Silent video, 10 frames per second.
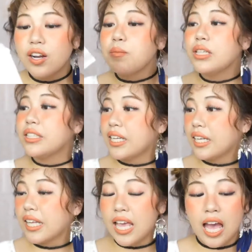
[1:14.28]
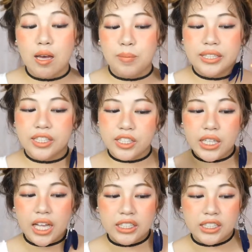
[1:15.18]
from Daily Habit.
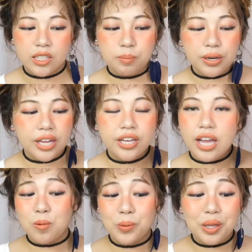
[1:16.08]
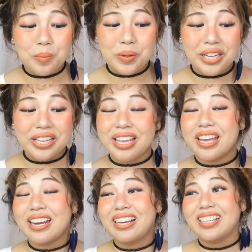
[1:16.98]
So that is the brand. I will open it
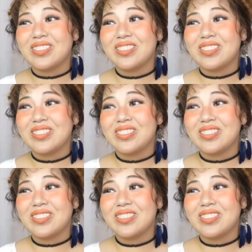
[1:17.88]
and